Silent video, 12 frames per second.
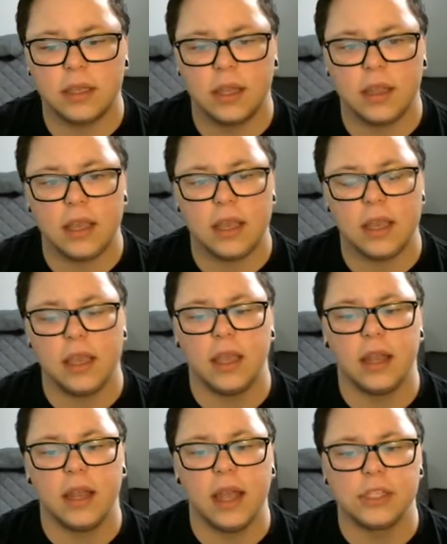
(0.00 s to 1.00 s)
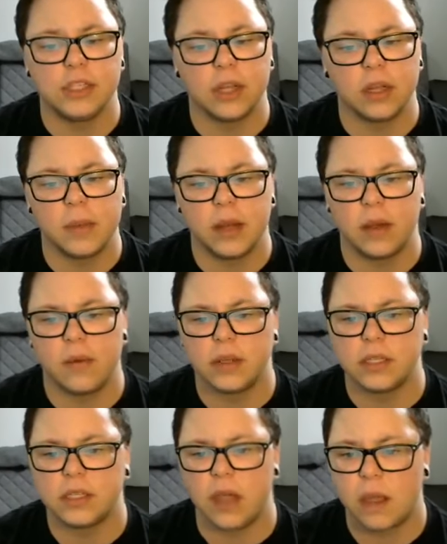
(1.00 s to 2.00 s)
The next gentleman I want
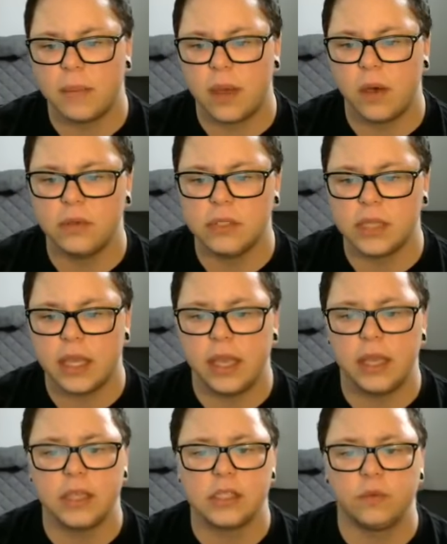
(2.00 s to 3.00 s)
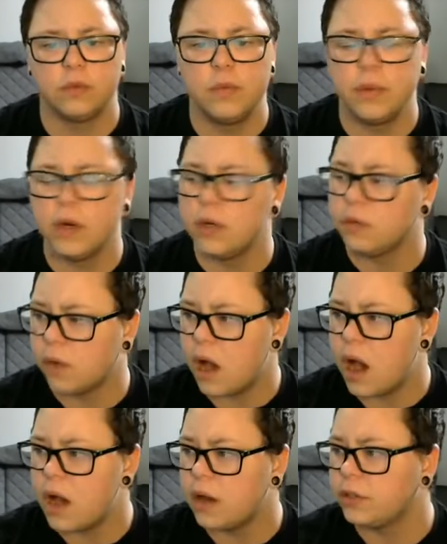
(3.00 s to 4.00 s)
to talk about is Rupert
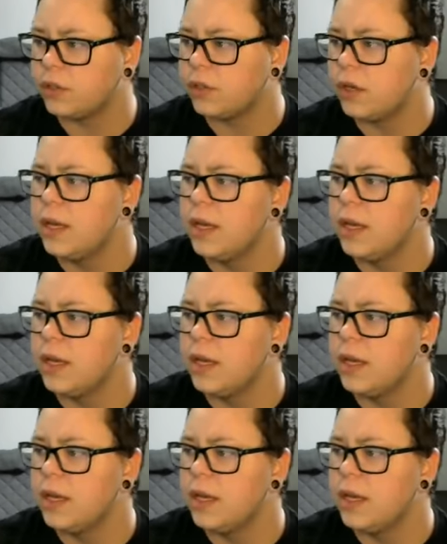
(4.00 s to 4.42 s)
Raj.